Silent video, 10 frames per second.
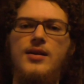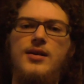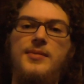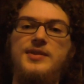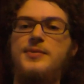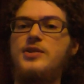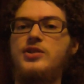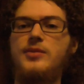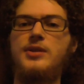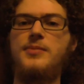
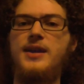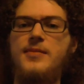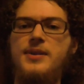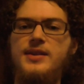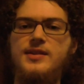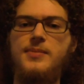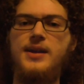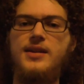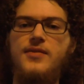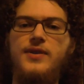especially with the beta, because the
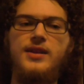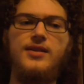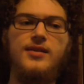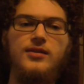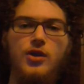beta, if anything,